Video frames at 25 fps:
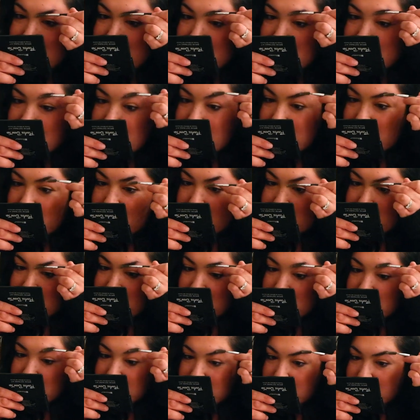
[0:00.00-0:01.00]

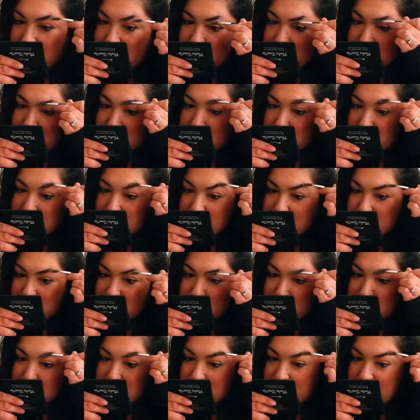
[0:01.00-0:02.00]

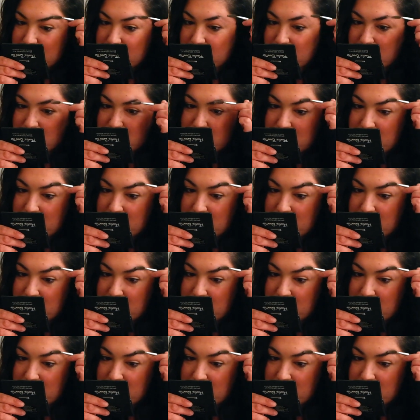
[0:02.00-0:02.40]
(silence)